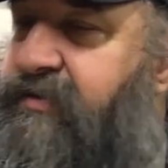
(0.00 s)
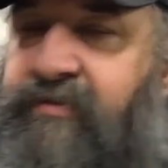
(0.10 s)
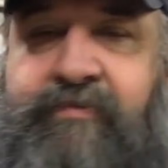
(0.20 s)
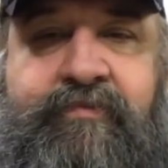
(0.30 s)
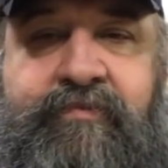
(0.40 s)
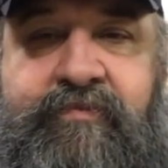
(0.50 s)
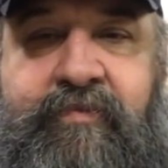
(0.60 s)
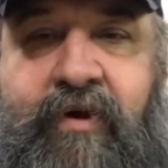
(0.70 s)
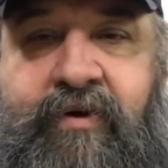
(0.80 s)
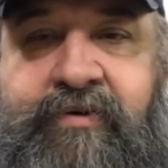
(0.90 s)
just
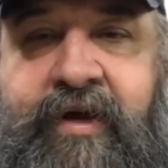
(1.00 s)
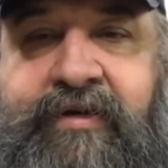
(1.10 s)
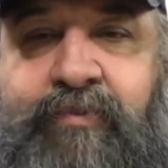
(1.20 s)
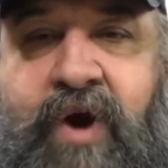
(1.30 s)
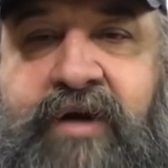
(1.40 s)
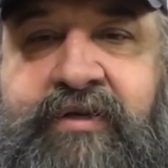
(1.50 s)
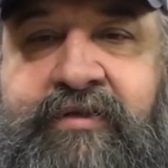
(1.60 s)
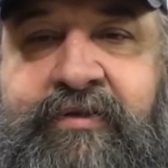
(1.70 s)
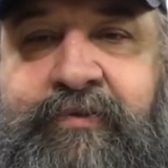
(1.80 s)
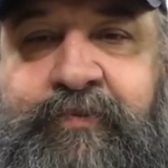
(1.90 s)
all takes
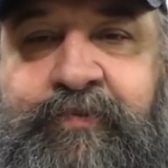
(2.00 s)
practice.